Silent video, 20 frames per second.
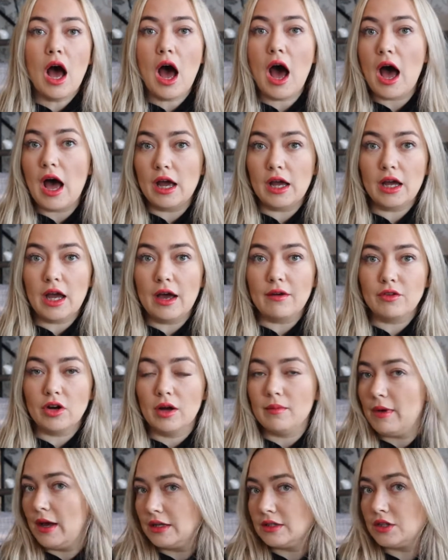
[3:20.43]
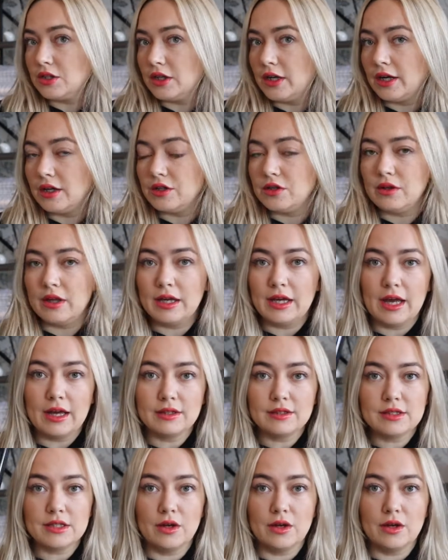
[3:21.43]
I have not mastered how to do that yet,